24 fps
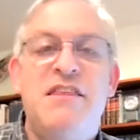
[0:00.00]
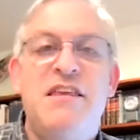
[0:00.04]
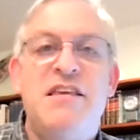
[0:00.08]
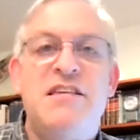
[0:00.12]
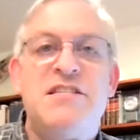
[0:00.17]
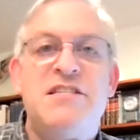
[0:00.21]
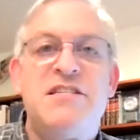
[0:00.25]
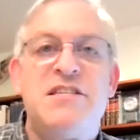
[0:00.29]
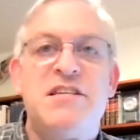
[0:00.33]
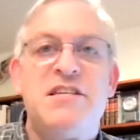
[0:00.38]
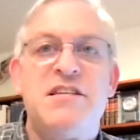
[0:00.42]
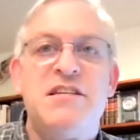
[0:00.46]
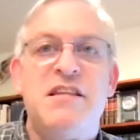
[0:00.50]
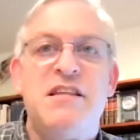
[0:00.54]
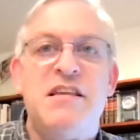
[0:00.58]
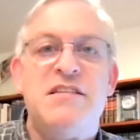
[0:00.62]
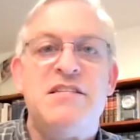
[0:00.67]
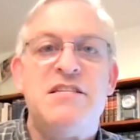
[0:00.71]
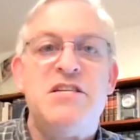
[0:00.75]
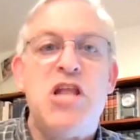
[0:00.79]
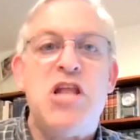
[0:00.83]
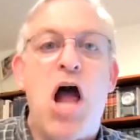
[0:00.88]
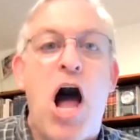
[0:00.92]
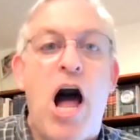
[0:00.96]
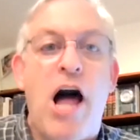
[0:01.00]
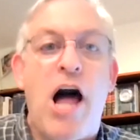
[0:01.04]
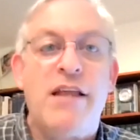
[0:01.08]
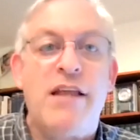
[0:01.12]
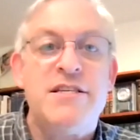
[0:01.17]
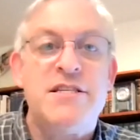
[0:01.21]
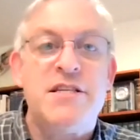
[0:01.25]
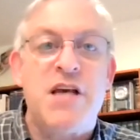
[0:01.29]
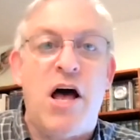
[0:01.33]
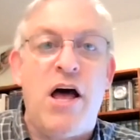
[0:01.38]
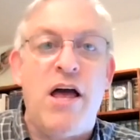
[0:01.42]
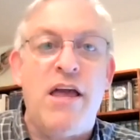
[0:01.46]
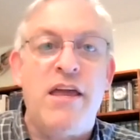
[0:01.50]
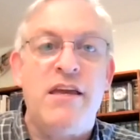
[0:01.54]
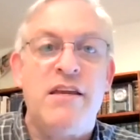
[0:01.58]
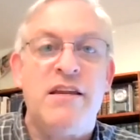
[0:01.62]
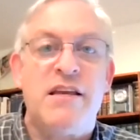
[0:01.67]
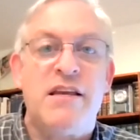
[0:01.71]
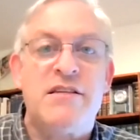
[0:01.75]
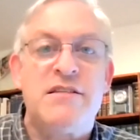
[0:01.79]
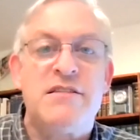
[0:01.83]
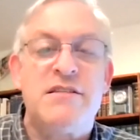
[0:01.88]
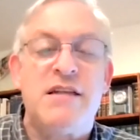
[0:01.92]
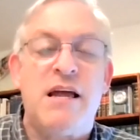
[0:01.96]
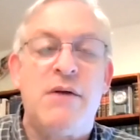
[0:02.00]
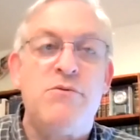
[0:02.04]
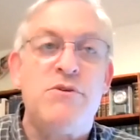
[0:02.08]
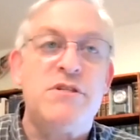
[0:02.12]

these these non-Zionists.